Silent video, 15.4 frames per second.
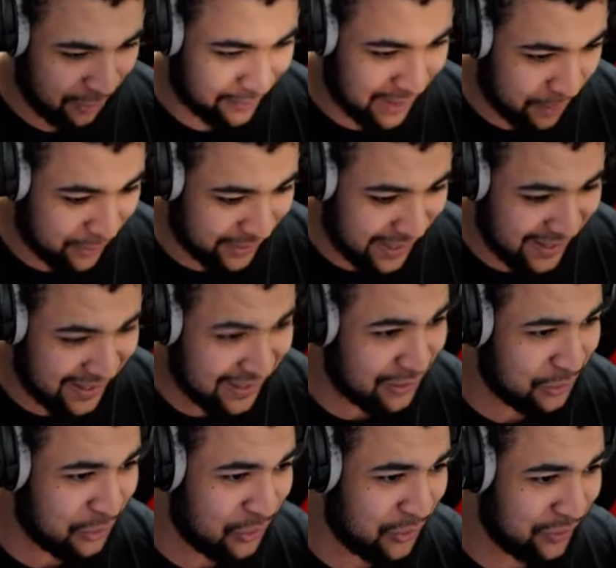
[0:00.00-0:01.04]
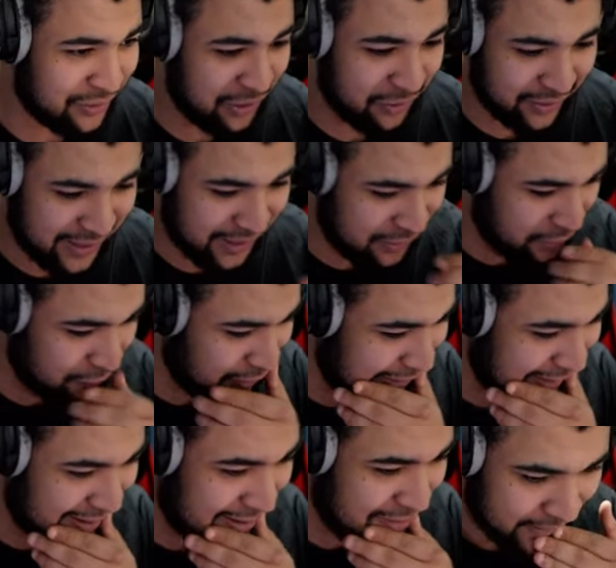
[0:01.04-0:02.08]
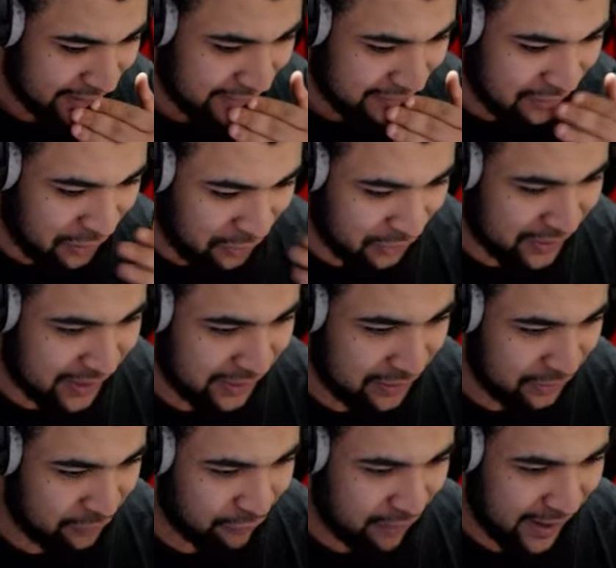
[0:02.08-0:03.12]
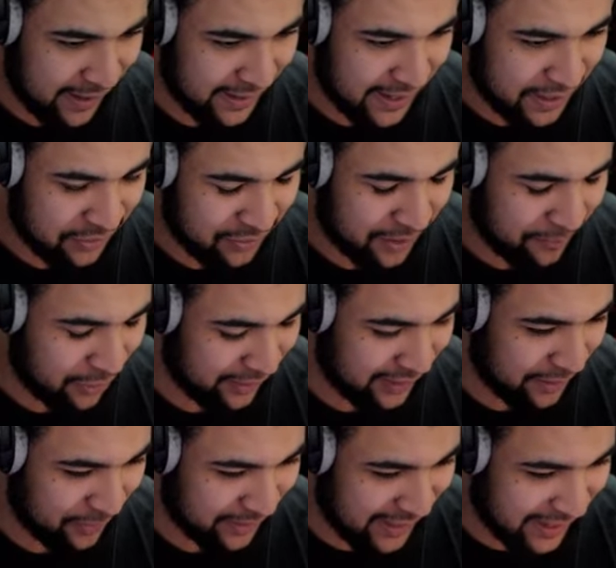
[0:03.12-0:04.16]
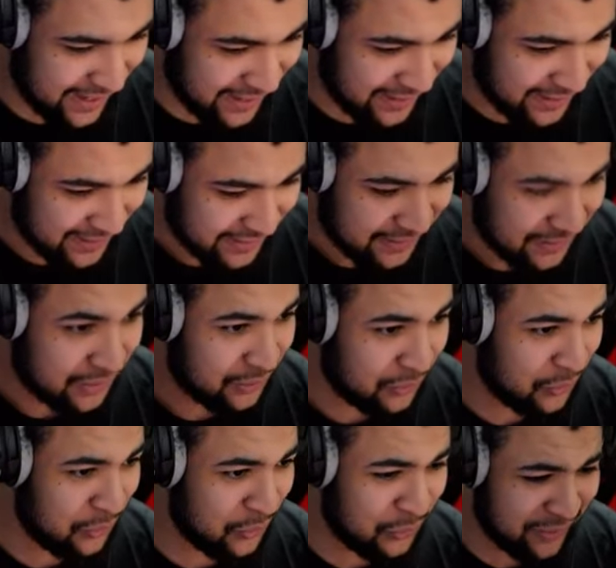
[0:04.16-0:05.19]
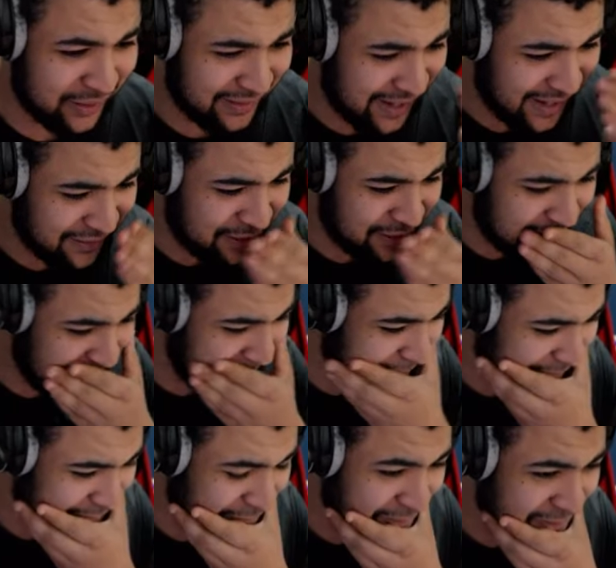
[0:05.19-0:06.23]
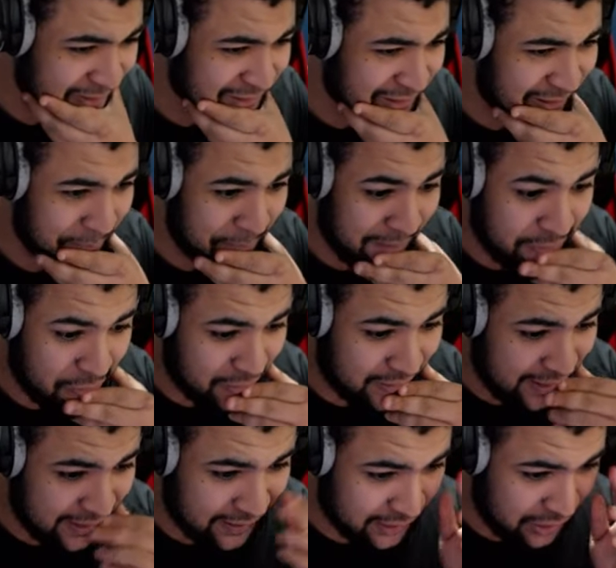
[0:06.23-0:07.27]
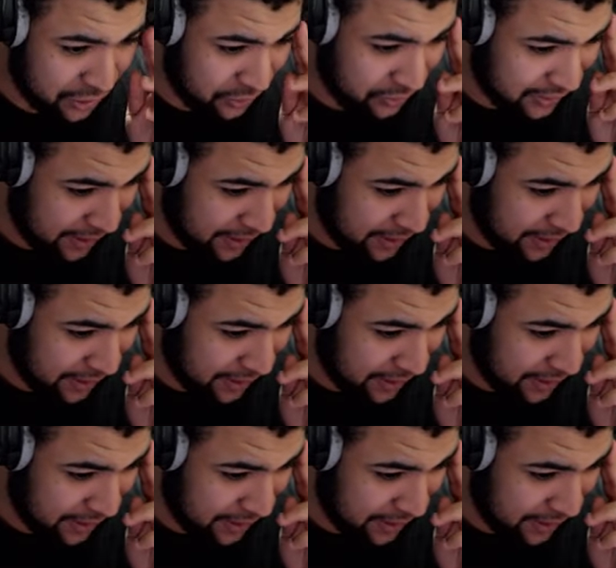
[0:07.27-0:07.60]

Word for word: Can we get it? Oh, it's not looking good right now. It's not looking good right now. Come on, can we get it? Oh, detention, and oh, I might not get it, you know.